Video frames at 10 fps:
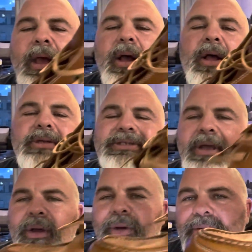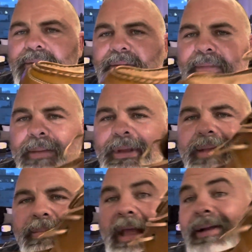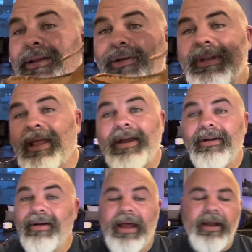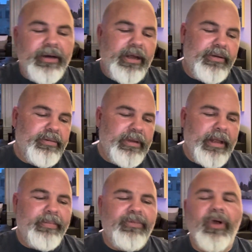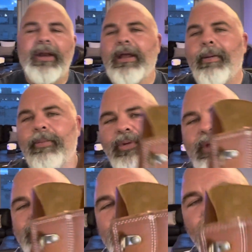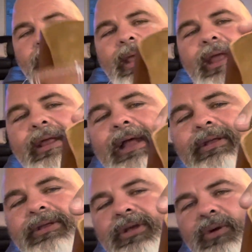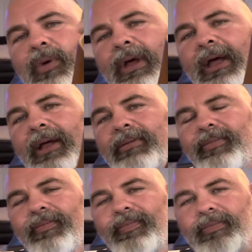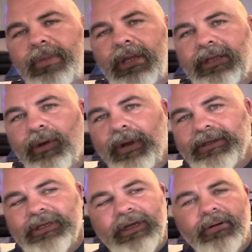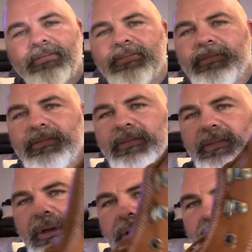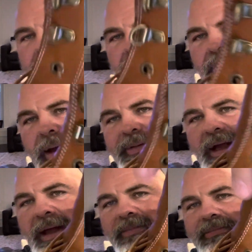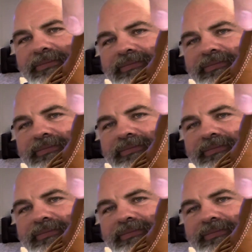Also, maybe make it a little bit lighter. I don't know. I'm trying to come up with a reason. You got the two D-rings here up top.